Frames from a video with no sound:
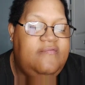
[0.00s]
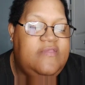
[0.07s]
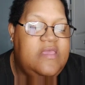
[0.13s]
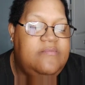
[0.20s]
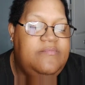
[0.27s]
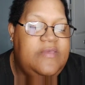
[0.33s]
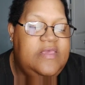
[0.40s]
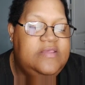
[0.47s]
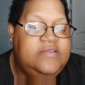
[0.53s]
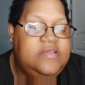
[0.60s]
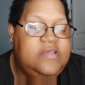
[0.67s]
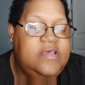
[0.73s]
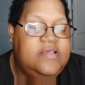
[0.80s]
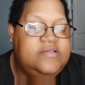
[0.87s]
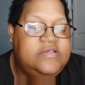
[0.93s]
a
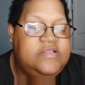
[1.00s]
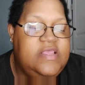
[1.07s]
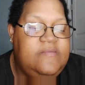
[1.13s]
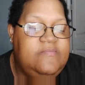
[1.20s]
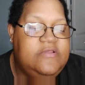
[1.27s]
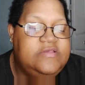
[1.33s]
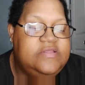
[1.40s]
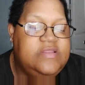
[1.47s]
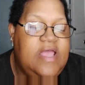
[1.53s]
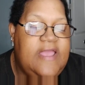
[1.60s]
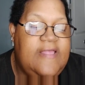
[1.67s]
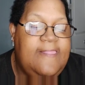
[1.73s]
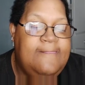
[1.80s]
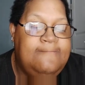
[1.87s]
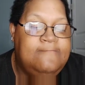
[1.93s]
busy and sleepless
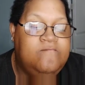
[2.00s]
night